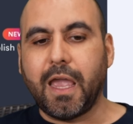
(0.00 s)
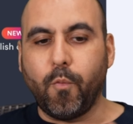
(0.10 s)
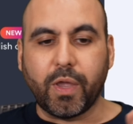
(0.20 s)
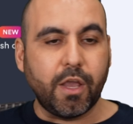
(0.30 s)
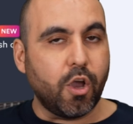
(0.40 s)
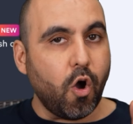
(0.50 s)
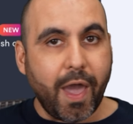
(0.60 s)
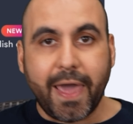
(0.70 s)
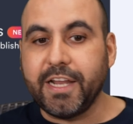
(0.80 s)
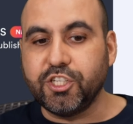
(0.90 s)
and we can go
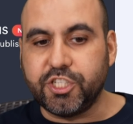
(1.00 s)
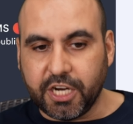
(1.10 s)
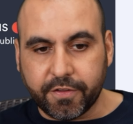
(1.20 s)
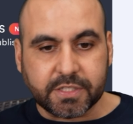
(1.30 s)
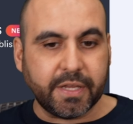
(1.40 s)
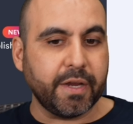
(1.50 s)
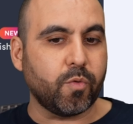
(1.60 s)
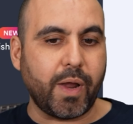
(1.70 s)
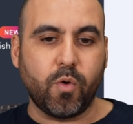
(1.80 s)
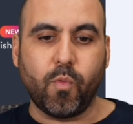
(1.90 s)
ahead and share this link
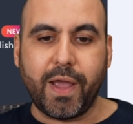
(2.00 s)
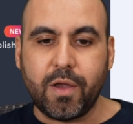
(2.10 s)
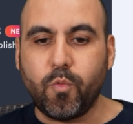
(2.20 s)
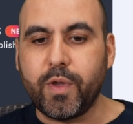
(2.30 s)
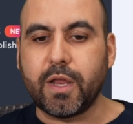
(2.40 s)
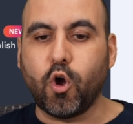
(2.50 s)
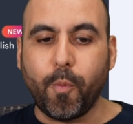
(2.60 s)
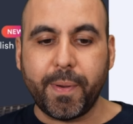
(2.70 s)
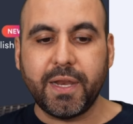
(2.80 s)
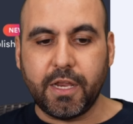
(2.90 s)
right away. We can
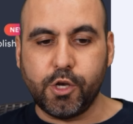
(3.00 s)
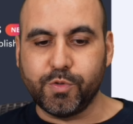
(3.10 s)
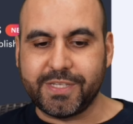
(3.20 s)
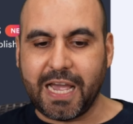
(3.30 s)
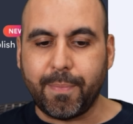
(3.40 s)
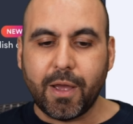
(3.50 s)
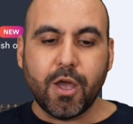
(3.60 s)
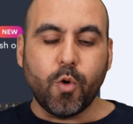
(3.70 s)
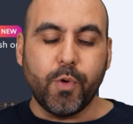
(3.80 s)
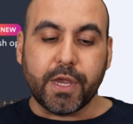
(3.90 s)
open in a new tab.
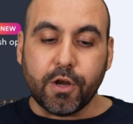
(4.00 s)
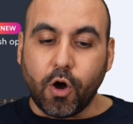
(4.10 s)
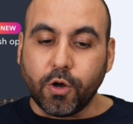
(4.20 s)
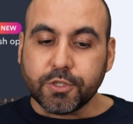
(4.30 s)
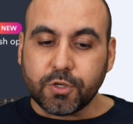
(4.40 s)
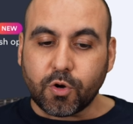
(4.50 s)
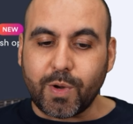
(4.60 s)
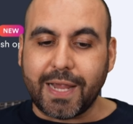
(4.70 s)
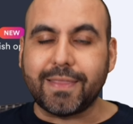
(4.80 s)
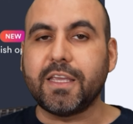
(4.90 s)
We can also
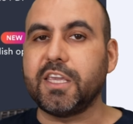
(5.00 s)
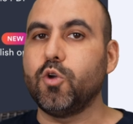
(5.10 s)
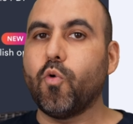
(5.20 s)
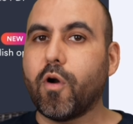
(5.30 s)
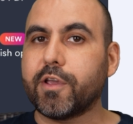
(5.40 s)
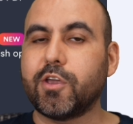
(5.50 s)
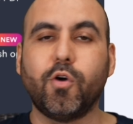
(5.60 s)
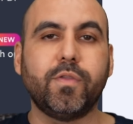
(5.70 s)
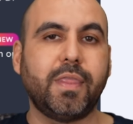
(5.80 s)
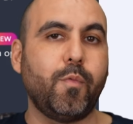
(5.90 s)
create the QR
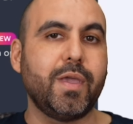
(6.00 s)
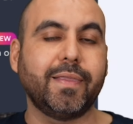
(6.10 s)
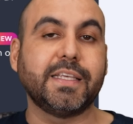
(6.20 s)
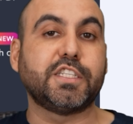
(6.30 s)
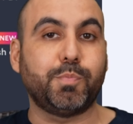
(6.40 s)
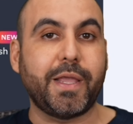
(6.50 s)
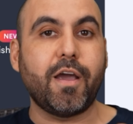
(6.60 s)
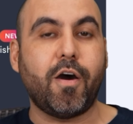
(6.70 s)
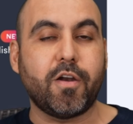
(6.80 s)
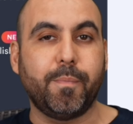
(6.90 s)
code that we can
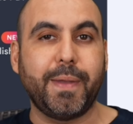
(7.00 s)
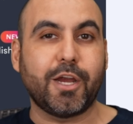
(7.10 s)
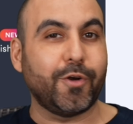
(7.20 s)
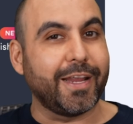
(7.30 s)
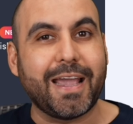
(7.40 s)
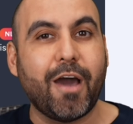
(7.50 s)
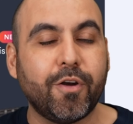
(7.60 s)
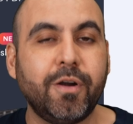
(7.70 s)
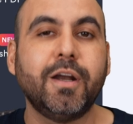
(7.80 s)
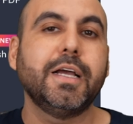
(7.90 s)
display on our bakery
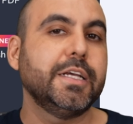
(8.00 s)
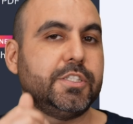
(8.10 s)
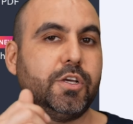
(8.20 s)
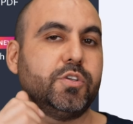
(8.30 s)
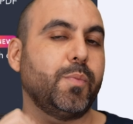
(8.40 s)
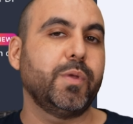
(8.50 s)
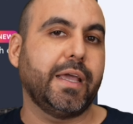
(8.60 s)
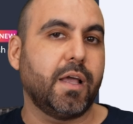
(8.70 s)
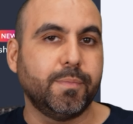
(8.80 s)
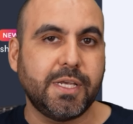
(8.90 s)
counter. So someone
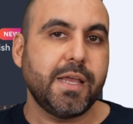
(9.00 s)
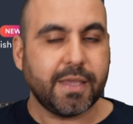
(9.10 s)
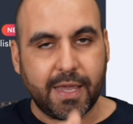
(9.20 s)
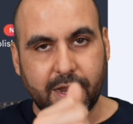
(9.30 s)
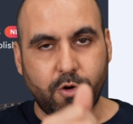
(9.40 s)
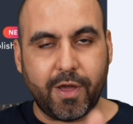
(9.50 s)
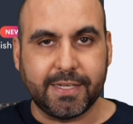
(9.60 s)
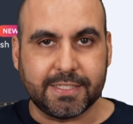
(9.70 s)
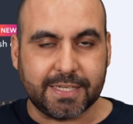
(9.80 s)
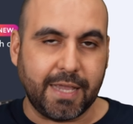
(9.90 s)
that comes in can go ahead
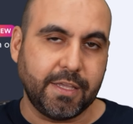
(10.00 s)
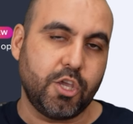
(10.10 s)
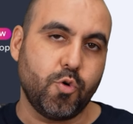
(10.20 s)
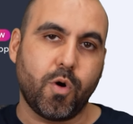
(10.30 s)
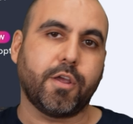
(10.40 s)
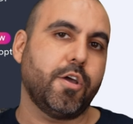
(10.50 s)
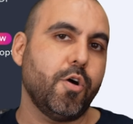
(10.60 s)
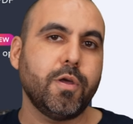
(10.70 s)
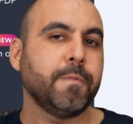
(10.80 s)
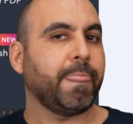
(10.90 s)
and scan the QR
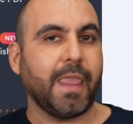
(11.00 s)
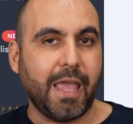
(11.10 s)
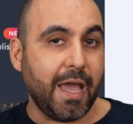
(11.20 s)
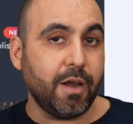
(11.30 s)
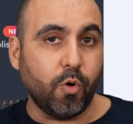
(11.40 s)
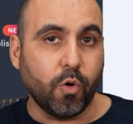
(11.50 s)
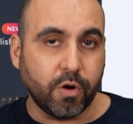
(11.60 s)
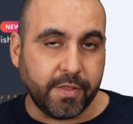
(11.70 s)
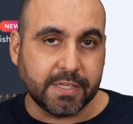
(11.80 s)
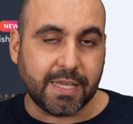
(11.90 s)
code and
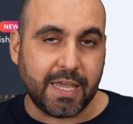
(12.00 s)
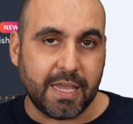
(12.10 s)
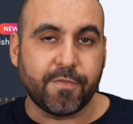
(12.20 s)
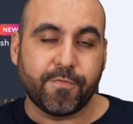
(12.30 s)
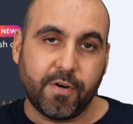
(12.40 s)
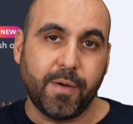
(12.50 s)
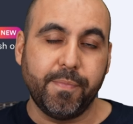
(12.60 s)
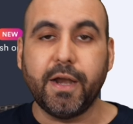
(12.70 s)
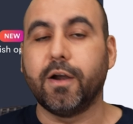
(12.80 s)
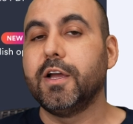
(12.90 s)
order this cake from
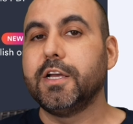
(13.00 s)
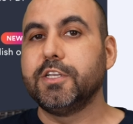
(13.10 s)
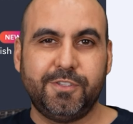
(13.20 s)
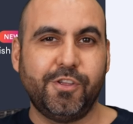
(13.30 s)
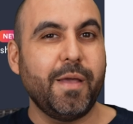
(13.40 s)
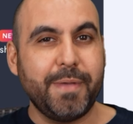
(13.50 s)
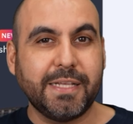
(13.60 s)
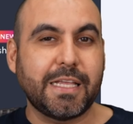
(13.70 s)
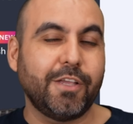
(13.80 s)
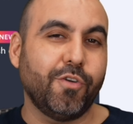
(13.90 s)
there. So that
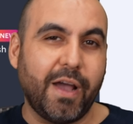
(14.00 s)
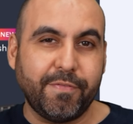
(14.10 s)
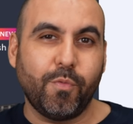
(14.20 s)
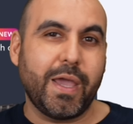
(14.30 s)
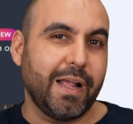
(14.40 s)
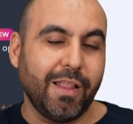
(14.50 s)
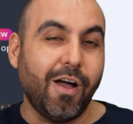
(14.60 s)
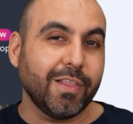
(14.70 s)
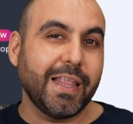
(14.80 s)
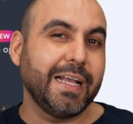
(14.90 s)
means that they don't have to wait a
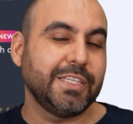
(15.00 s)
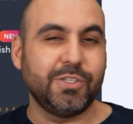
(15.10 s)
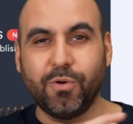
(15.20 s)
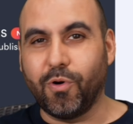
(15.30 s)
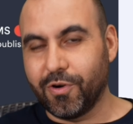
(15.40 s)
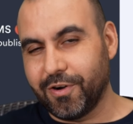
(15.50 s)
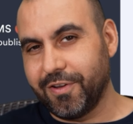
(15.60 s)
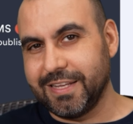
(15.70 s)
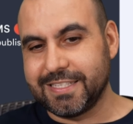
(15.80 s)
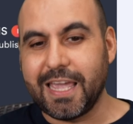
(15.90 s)
long line to
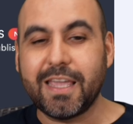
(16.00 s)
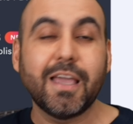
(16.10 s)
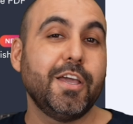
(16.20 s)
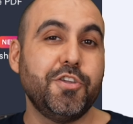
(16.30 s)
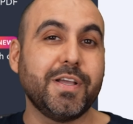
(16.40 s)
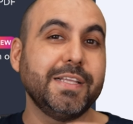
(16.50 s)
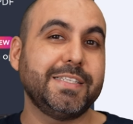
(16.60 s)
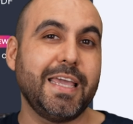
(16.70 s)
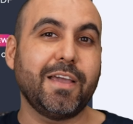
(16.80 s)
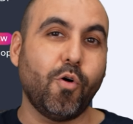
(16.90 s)
order this cake. You can
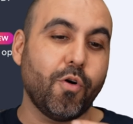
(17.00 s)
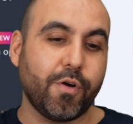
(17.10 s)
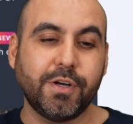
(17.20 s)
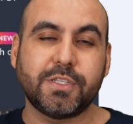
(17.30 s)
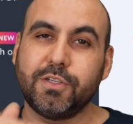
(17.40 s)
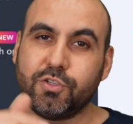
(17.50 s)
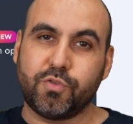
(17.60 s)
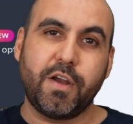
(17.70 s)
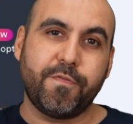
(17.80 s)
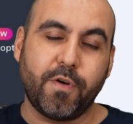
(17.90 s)
take orders
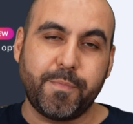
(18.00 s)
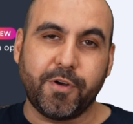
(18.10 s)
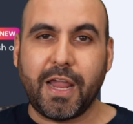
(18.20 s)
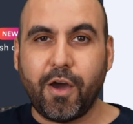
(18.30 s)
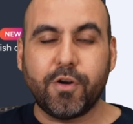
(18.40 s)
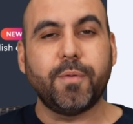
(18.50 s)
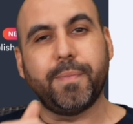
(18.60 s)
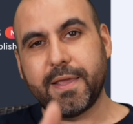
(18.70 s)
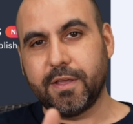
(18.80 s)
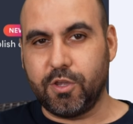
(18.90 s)
straight from your counter
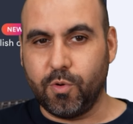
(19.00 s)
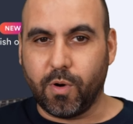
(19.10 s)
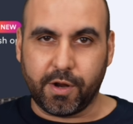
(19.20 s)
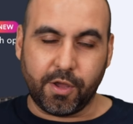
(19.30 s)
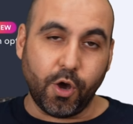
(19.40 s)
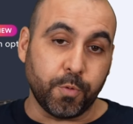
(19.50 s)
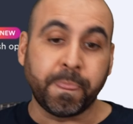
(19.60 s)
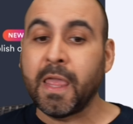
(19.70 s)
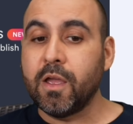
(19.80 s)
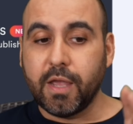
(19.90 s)
by the QR
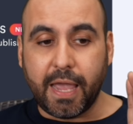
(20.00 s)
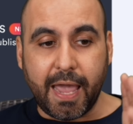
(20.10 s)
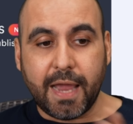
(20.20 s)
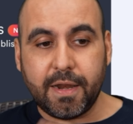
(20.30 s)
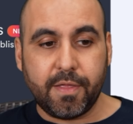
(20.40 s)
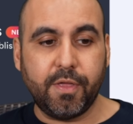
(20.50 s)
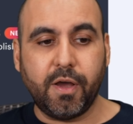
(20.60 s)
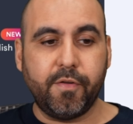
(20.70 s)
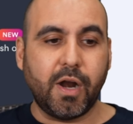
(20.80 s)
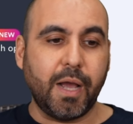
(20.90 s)
code. And the
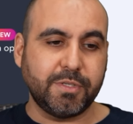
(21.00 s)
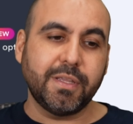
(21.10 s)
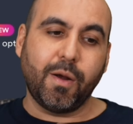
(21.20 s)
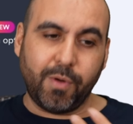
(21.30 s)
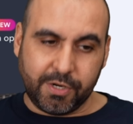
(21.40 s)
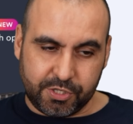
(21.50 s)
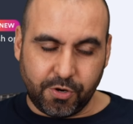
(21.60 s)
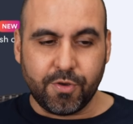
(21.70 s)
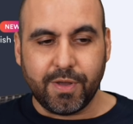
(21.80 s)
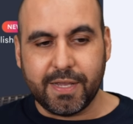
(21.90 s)
other option that I want to
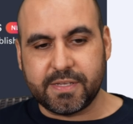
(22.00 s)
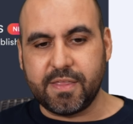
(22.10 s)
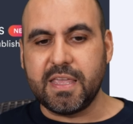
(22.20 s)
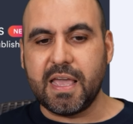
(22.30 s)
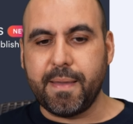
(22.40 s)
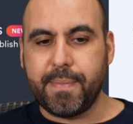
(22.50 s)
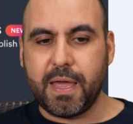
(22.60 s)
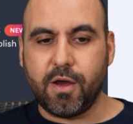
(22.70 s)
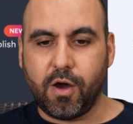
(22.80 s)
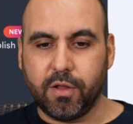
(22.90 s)
show you is the
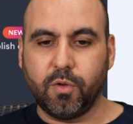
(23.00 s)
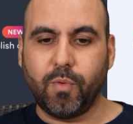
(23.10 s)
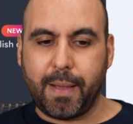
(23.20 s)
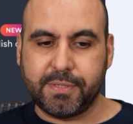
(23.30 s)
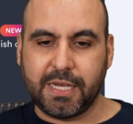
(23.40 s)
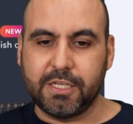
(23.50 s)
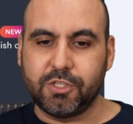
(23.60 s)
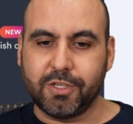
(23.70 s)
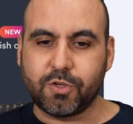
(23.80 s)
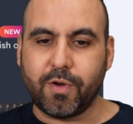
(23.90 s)
embed on the website.
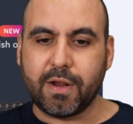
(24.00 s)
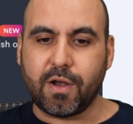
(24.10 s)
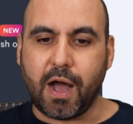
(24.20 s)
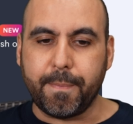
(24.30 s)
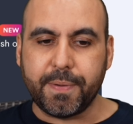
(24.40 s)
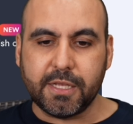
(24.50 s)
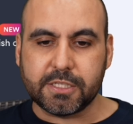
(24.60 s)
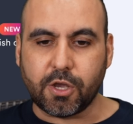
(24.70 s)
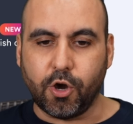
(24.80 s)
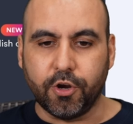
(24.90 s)
So let's go ahead and copy
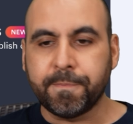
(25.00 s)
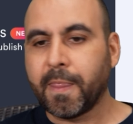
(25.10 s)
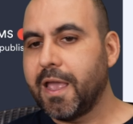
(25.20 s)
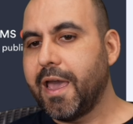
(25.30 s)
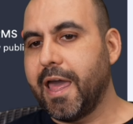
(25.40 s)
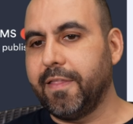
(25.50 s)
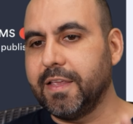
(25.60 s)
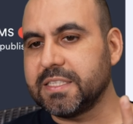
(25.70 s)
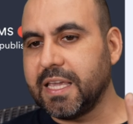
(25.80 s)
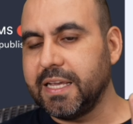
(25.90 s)
this code. And in
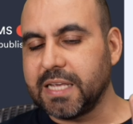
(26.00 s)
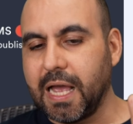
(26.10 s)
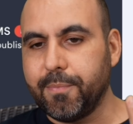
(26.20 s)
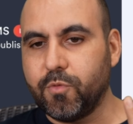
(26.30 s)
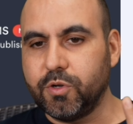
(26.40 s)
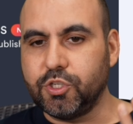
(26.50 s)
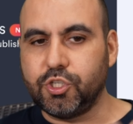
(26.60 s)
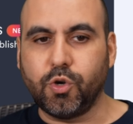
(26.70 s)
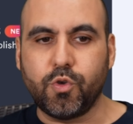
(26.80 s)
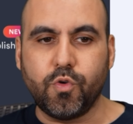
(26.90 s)
this case, I'm going to
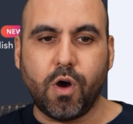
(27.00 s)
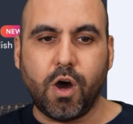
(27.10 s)
show you